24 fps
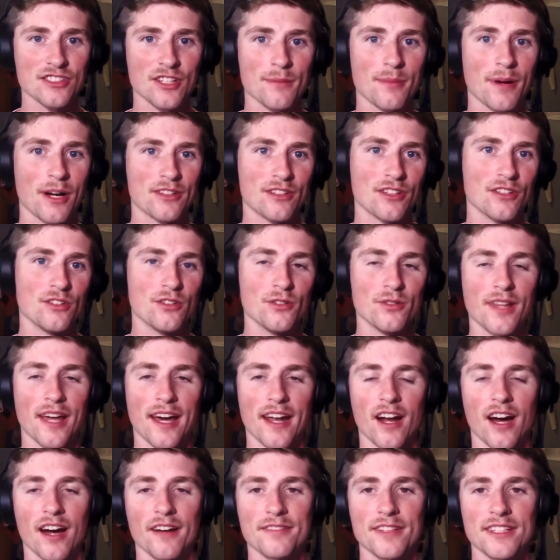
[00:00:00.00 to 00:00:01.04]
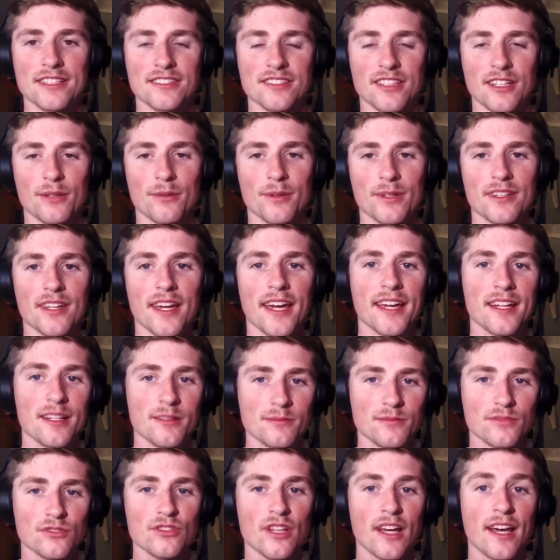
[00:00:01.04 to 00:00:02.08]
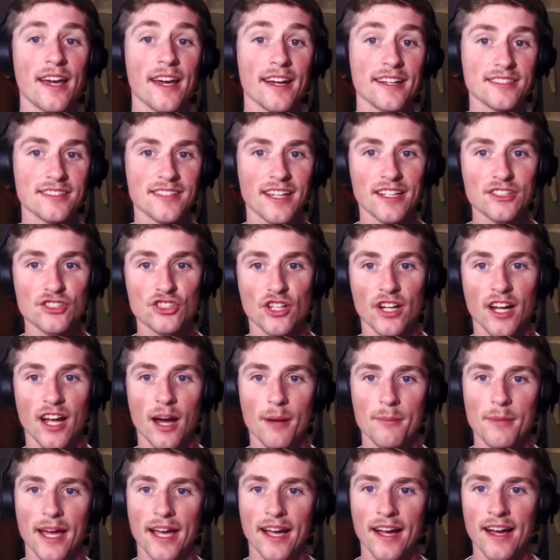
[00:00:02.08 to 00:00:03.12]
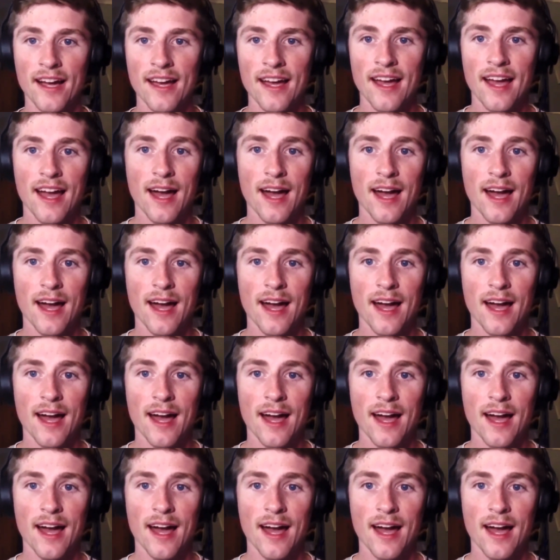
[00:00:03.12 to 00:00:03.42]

They're about to do that, obviously, with Tatum's extension coming.